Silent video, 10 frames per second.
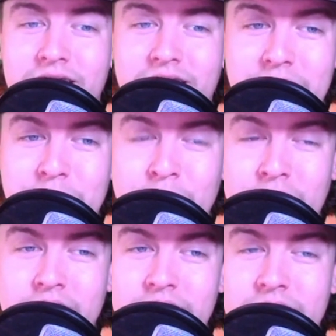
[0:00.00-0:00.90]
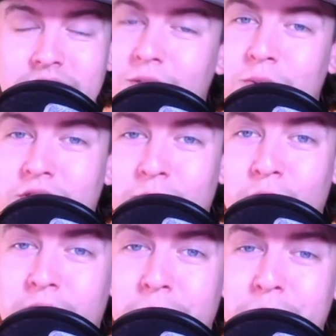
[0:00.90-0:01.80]
we're going to see one of the
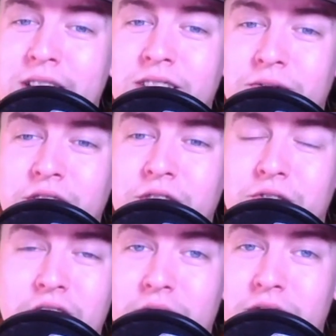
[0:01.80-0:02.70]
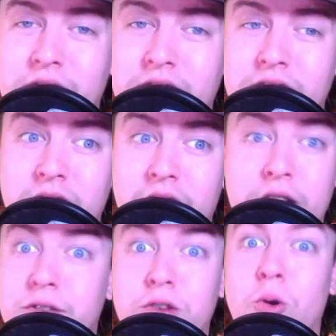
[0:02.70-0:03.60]
more competitive years out of the
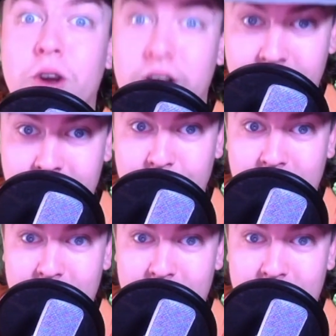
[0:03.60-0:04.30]
AFC or NFC for that